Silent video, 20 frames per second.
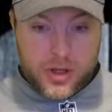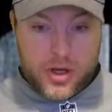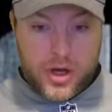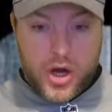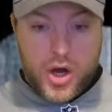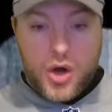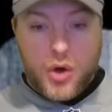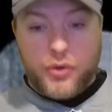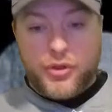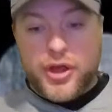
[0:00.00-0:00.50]

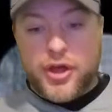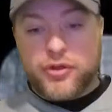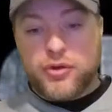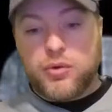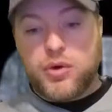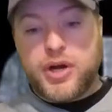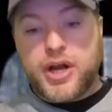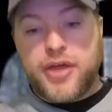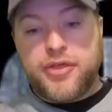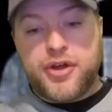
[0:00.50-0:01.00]
other
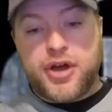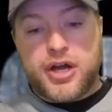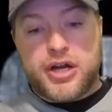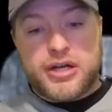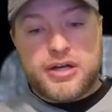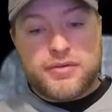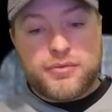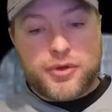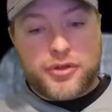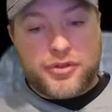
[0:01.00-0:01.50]
one I thought
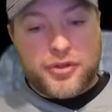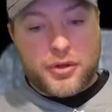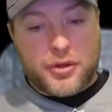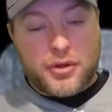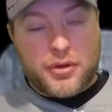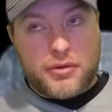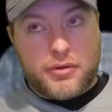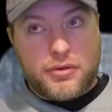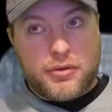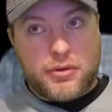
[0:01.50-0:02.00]
of with
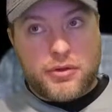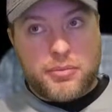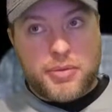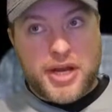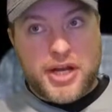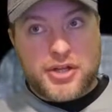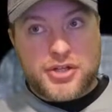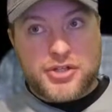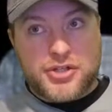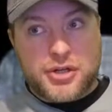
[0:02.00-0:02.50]
the
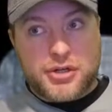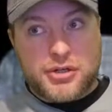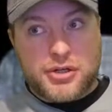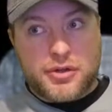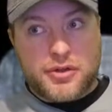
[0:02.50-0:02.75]
Penix Jr.